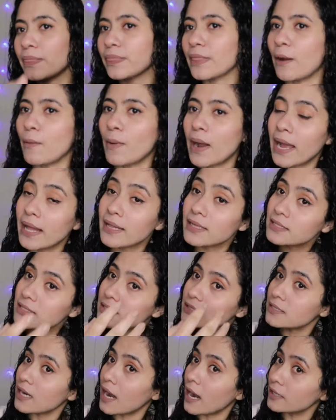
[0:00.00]
now I'll
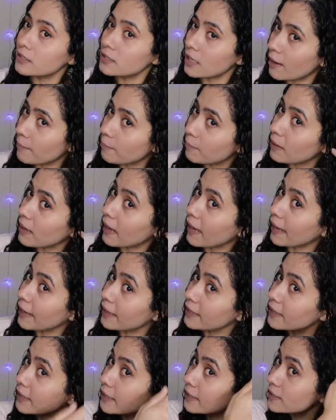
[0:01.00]
start
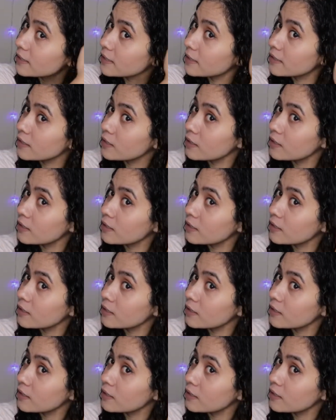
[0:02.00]
applying it.